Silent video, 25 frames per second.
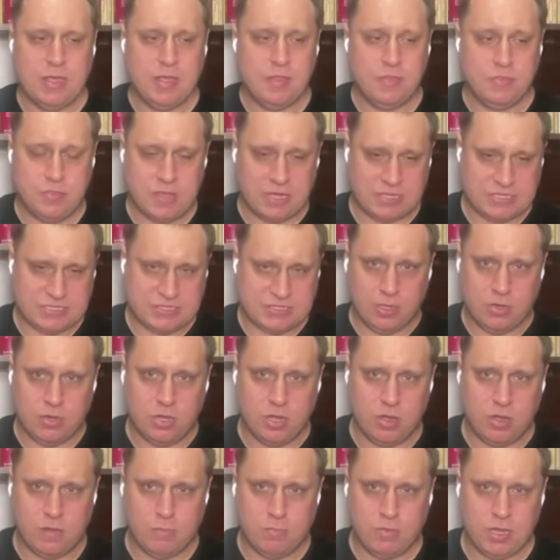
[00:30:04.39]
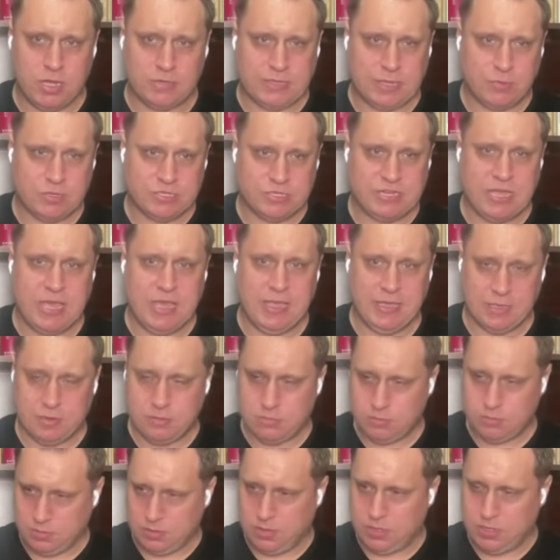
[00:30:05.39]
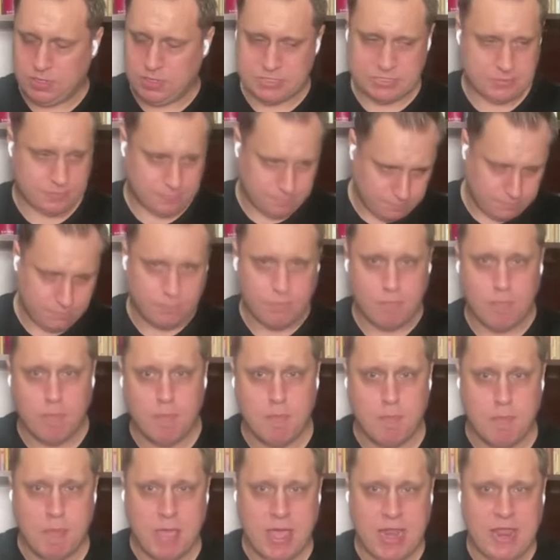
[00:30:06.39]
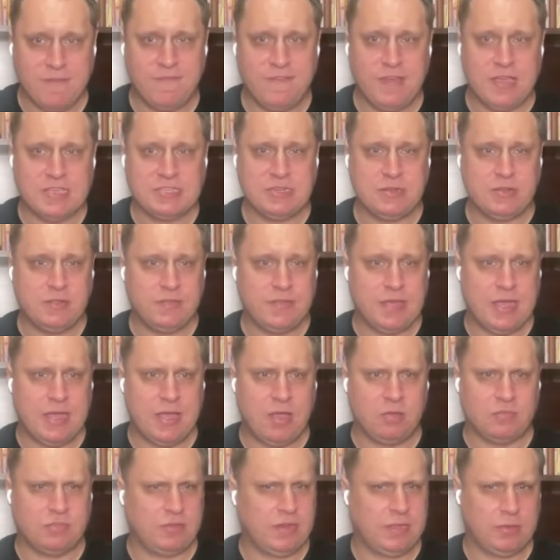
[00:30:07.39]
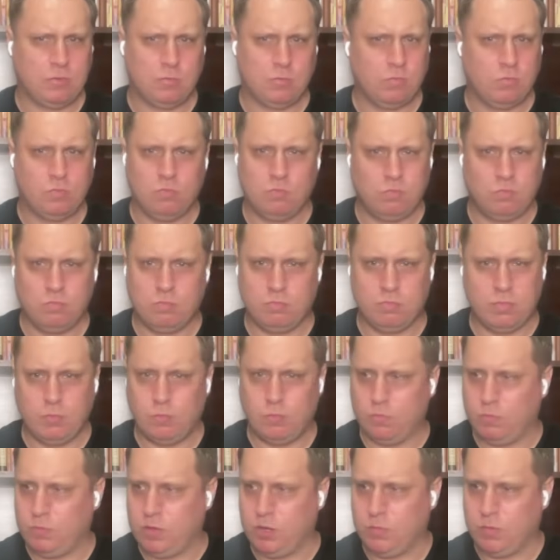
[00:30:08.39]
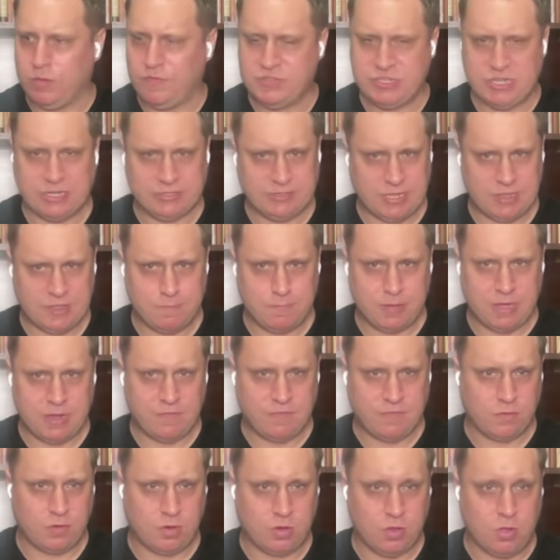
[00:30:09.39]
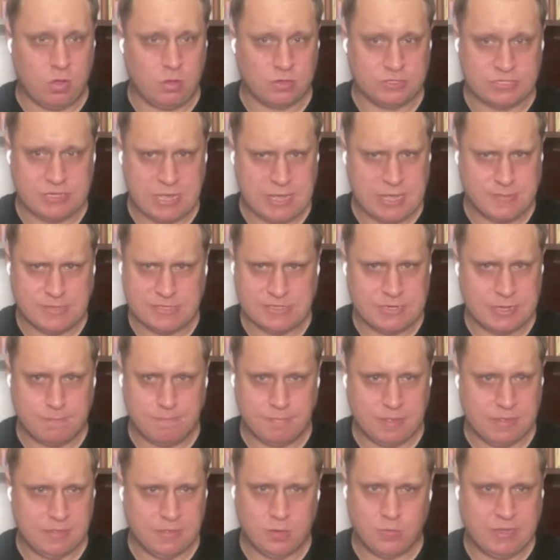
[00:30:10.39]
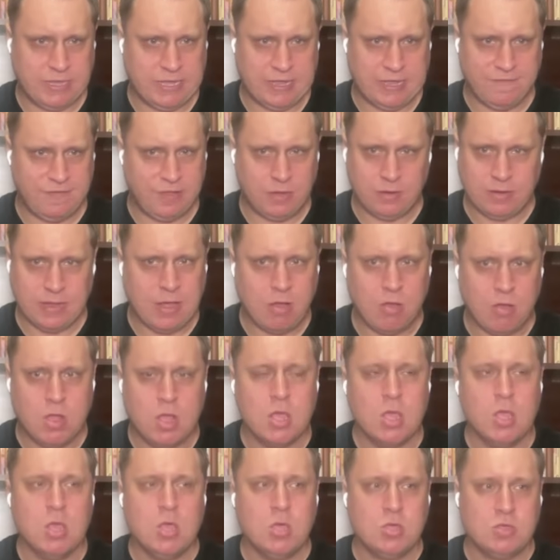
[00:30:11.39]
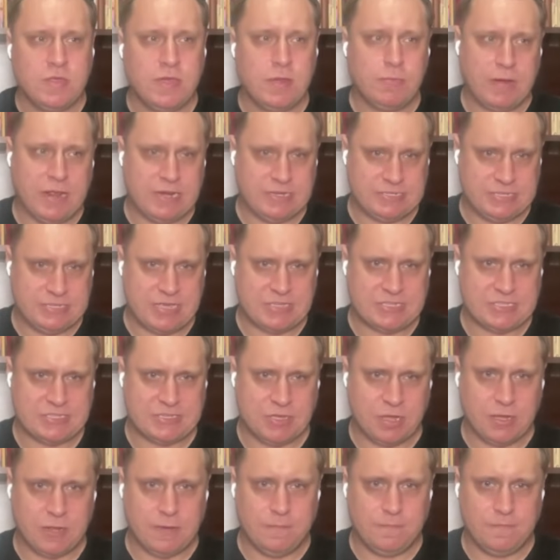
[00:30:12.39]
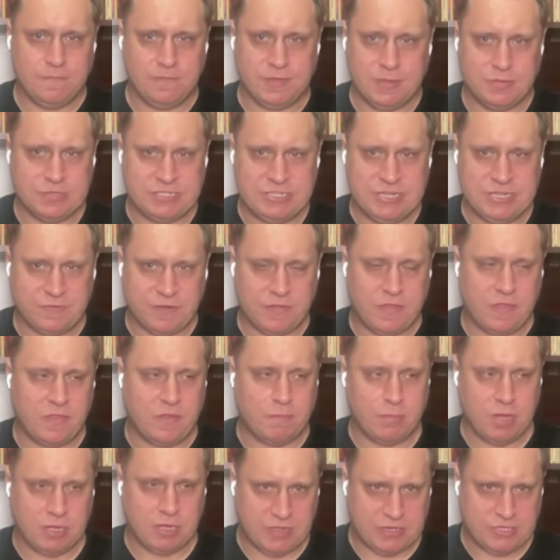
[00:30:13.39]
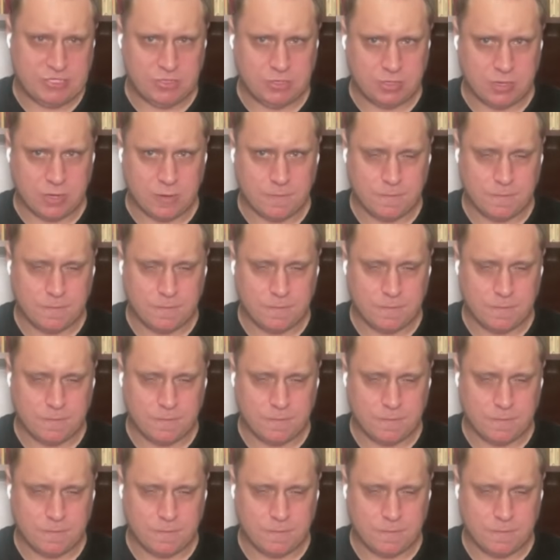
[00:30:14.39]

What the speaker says: Next thing you know, the mug that was taken is manifested in the house. Like, we've checked that spot for a long time. It's not been there. We can't figure it out. So they ran tests on it. It was different than the mug they took.